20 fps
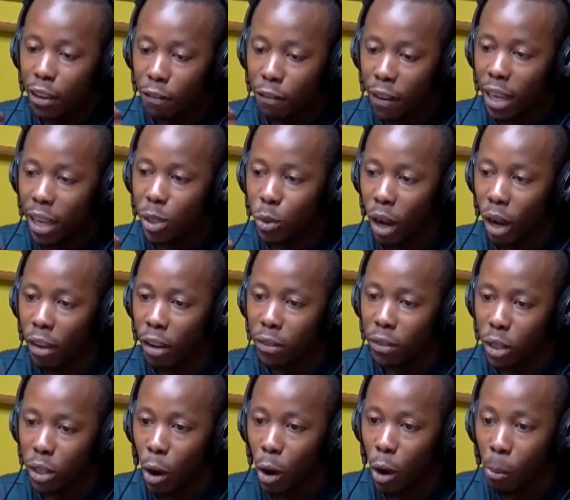in the first
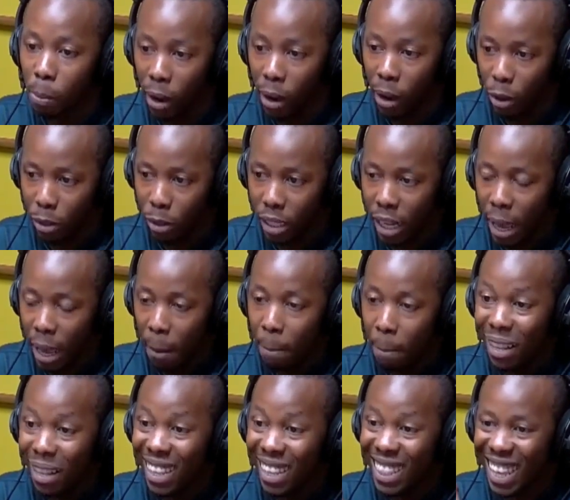wife's compound,
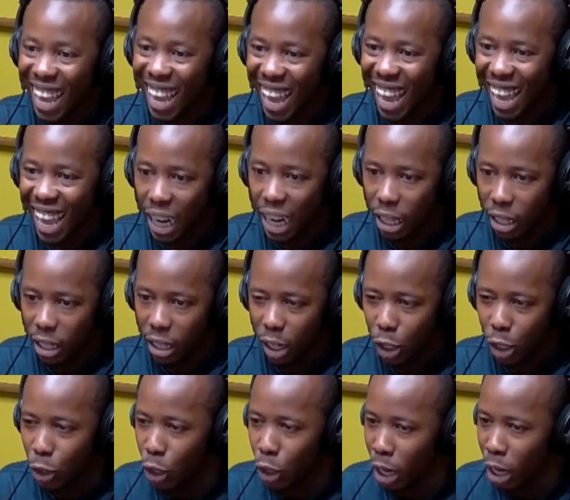but then the head
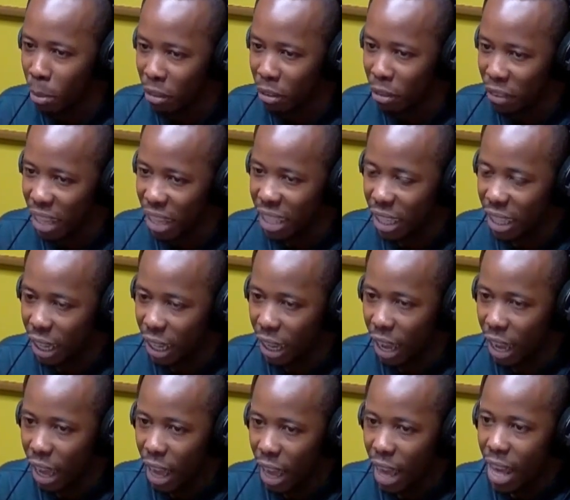is going to be
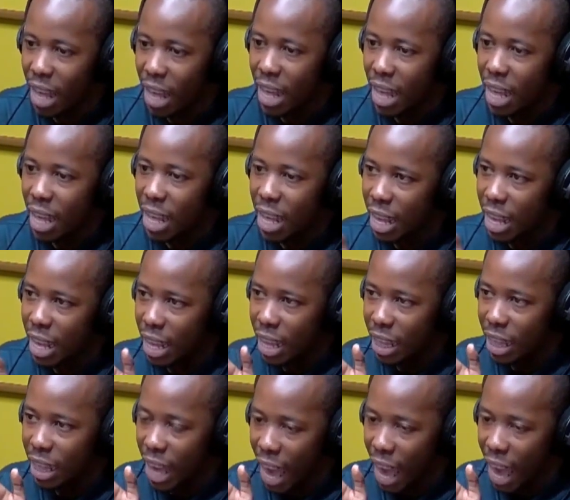facing
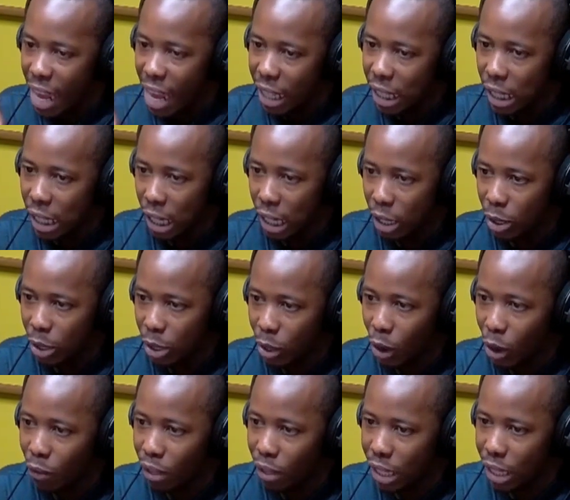the entrance
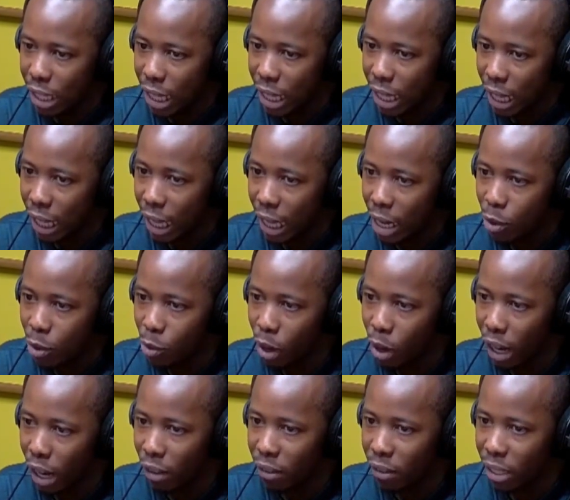of the second
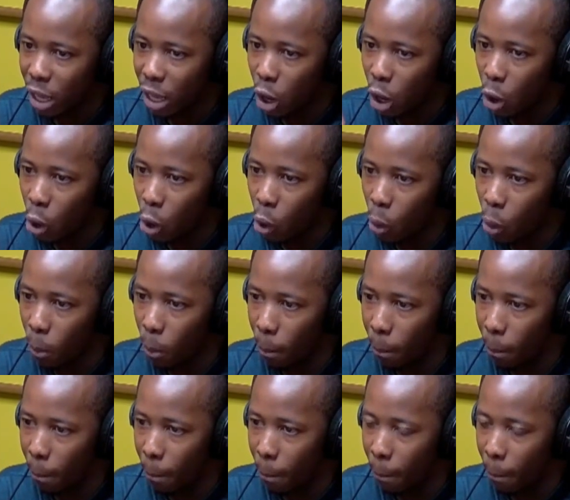wife's home.
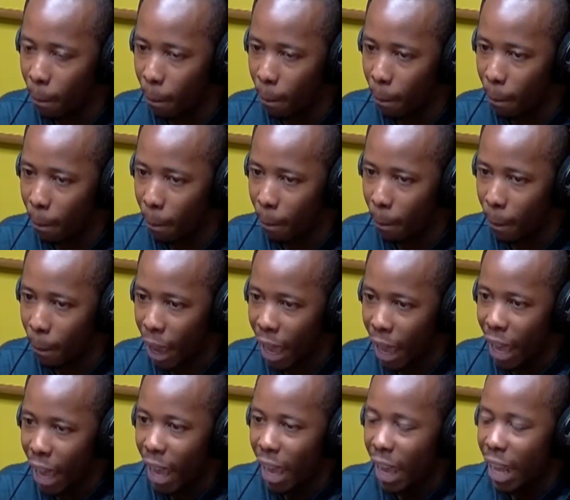
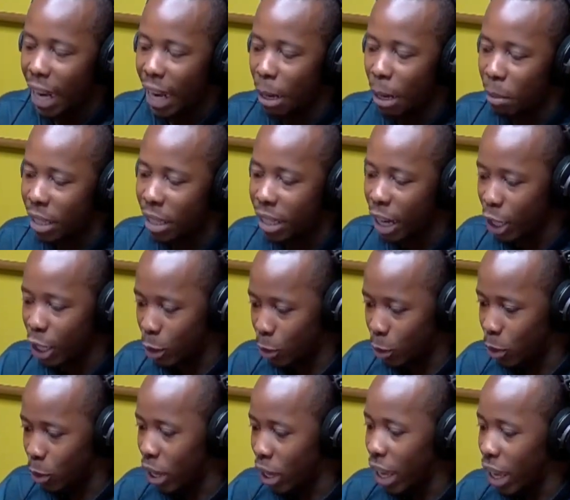Let me tell
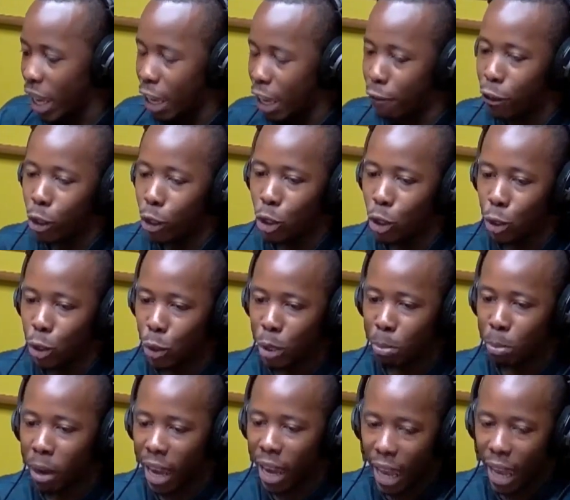you, if you
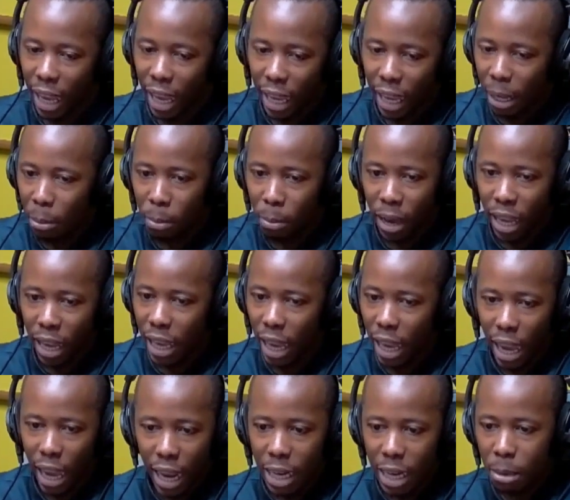choose by by
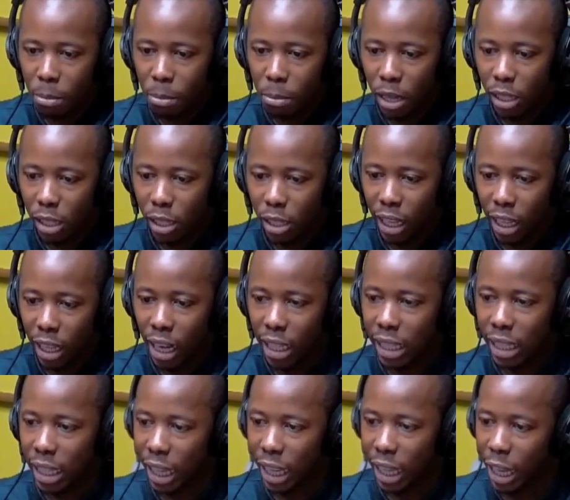any means to get
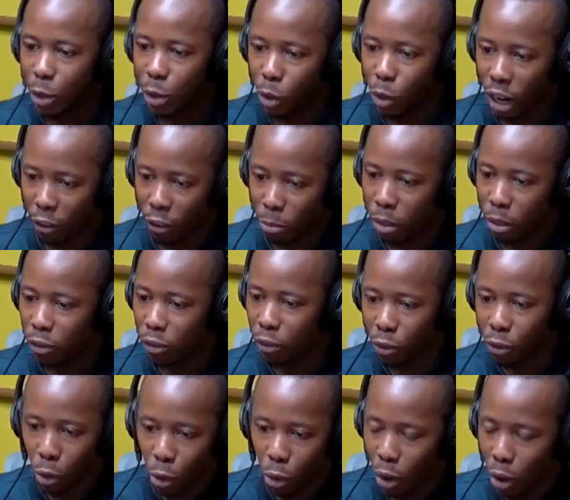a second wife
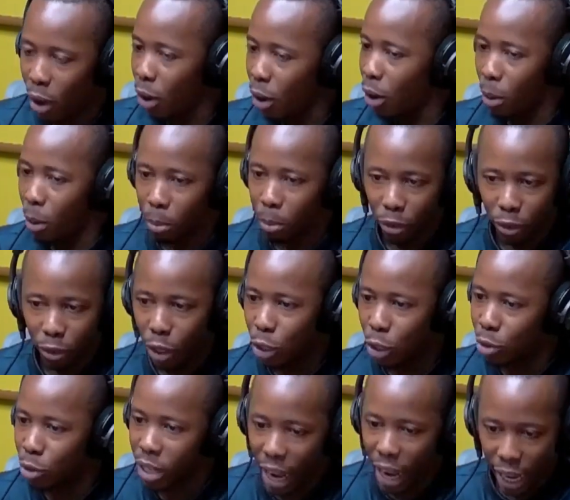before before
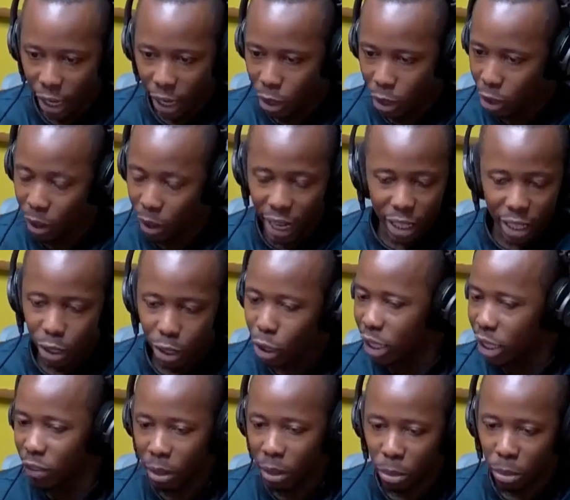you die all right
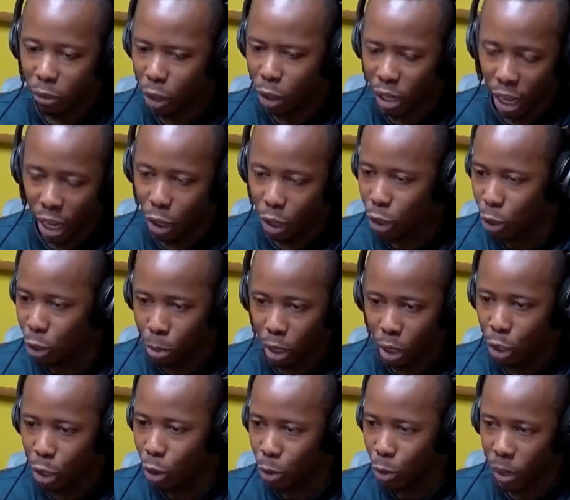not even before you die because
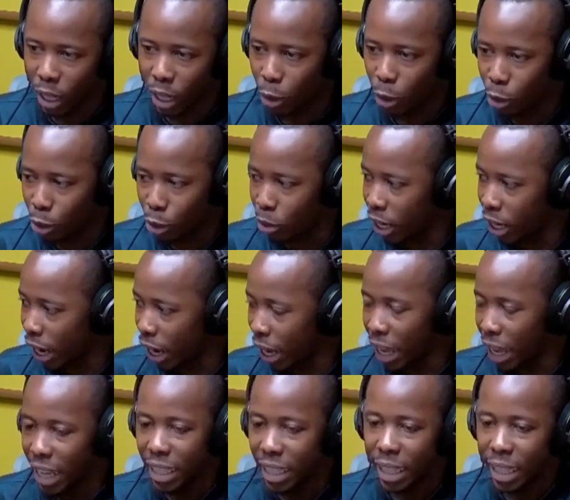nobody knows when they're going to die
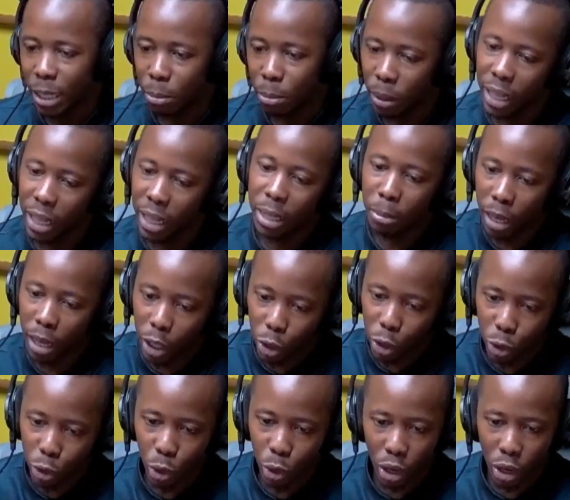just please make
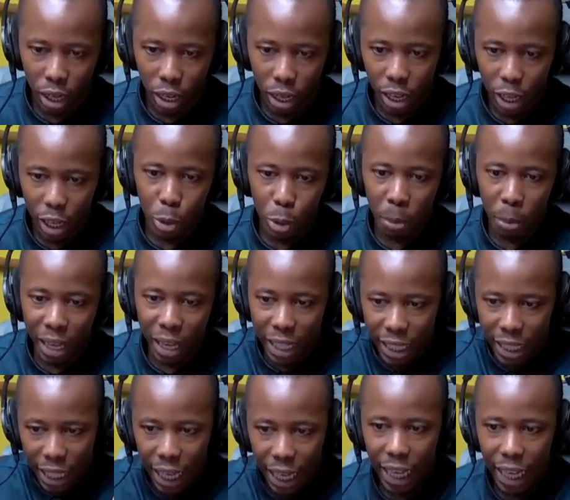sure you make
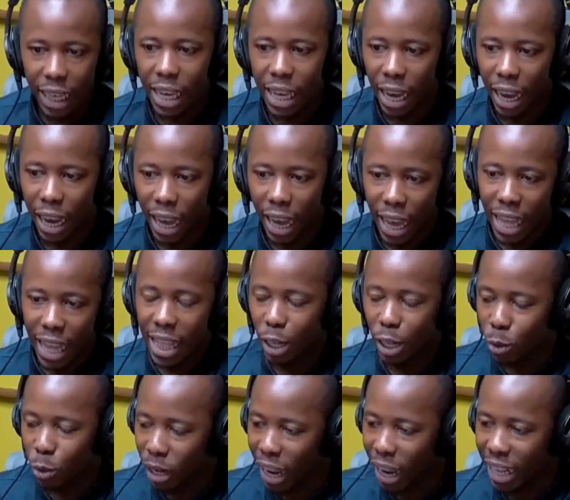it clear
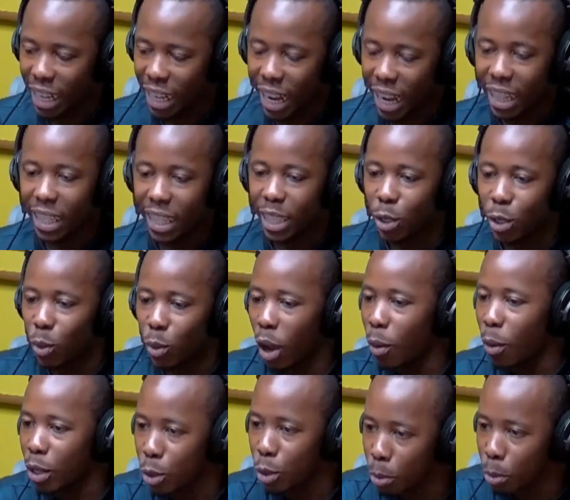that when i die this is where
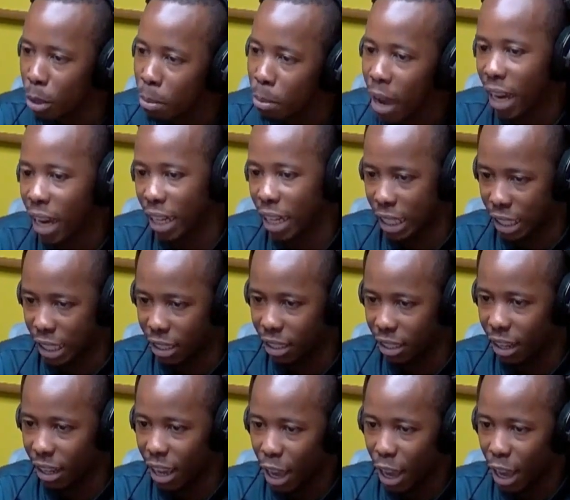i want to be buried